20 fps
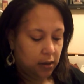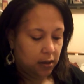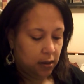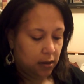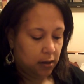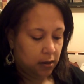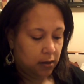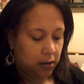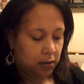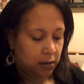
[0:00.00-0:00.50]

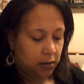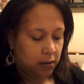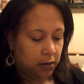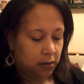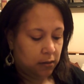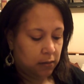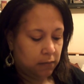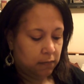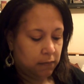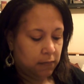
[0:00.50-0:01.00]

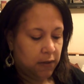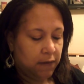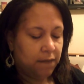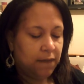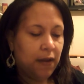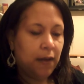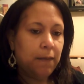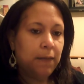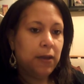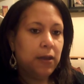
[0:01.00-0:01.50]
If
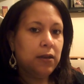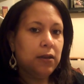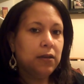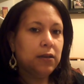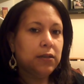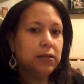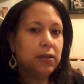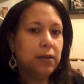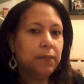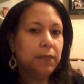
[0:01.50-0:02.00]
I'm eating
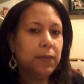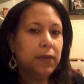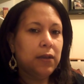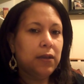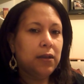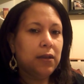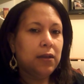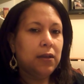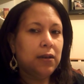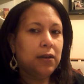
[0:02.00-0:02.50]
something
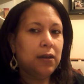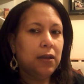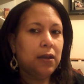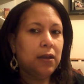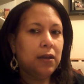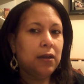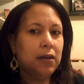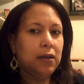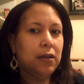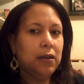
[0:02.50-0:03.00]

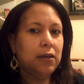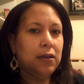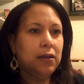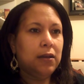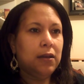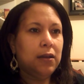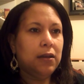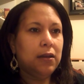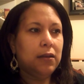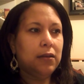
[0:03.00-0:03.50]
and
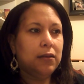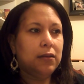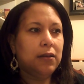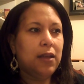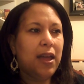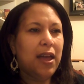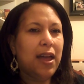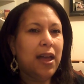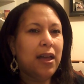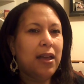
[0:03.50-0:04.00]
it
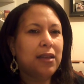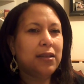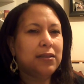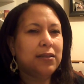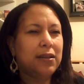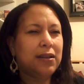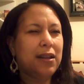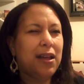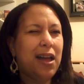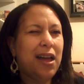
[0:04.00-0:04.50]
has
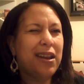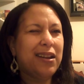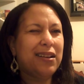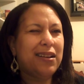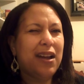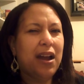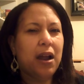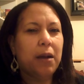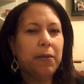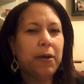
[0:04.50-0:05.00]
a lot of
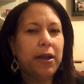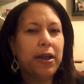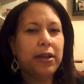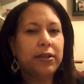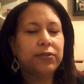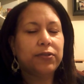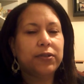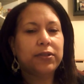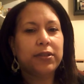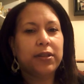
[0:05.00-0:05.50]

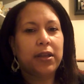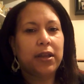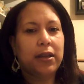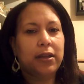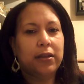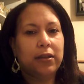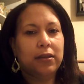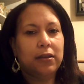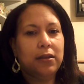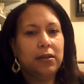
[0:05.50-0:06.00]
carbohydrates,
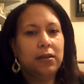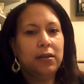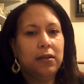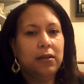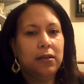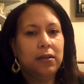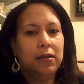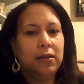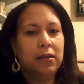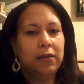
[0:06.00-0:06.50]
like
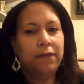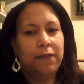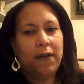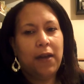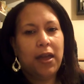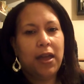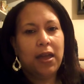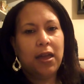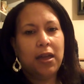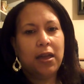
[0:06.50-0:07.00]
if I
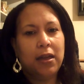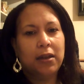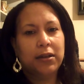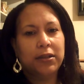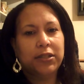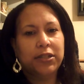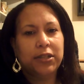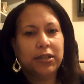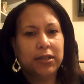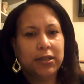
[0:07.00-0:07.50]
had a
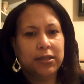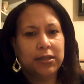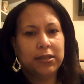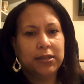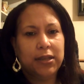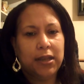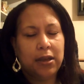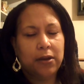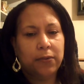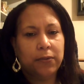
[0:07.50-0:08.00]
chicken
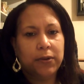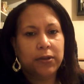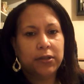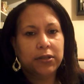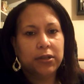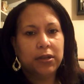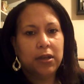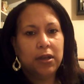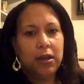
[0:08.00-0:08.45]
sandwich,